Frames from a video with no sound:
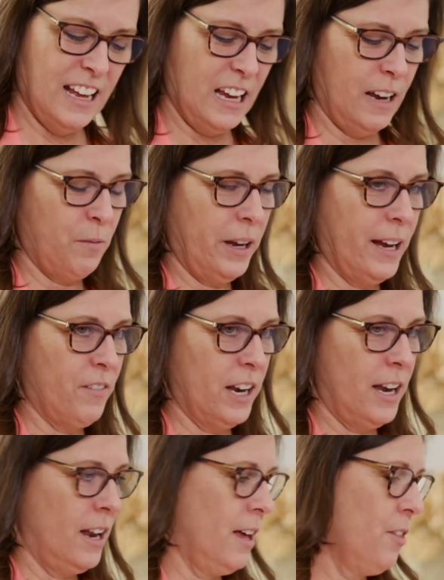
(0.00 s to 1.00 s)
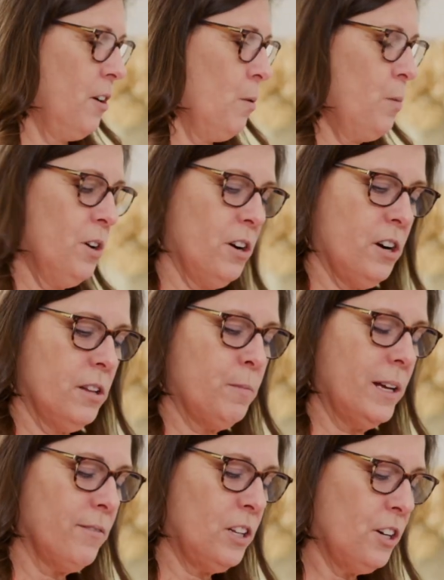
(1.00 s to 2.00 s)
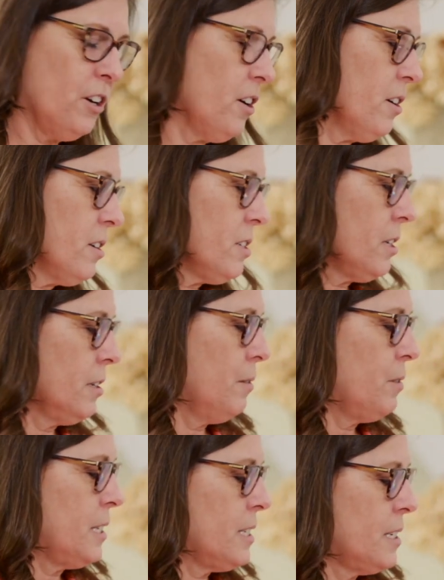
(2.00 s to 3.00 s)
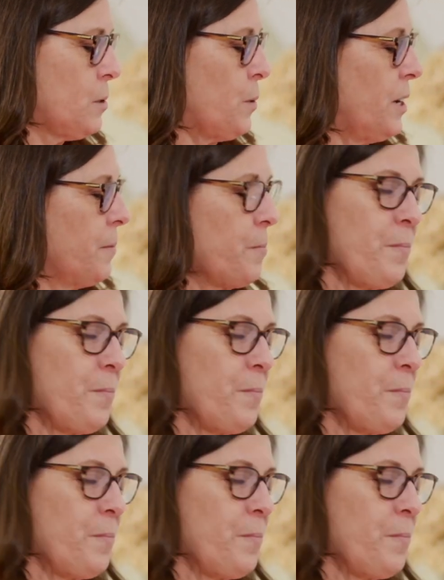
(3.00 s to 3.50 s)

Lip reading: And we have another word we've learned. What's this word?